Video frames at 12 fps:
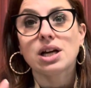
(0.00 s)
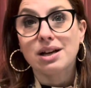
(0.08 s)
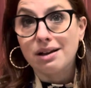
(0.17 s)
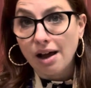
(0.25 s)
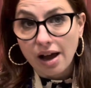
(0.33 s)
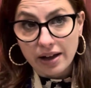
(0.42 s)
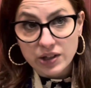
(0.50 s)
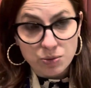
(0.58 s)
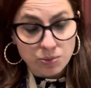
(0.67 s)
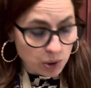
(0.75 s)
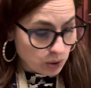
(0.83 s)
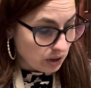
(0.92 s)
God's
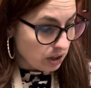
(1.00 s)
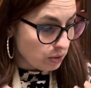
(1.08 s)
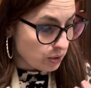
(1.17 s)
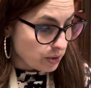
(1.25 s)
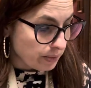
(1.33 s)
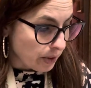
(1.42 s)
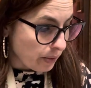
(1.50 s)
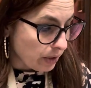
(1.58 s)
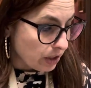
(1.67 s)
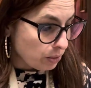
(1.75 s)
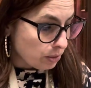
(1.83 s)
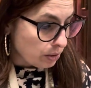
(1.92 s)
beauty who's flowing
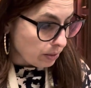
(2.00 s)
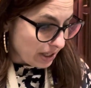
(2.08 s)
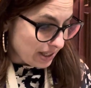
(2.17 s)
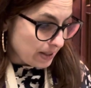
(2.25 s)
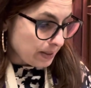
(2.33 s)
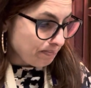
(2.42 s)
through us.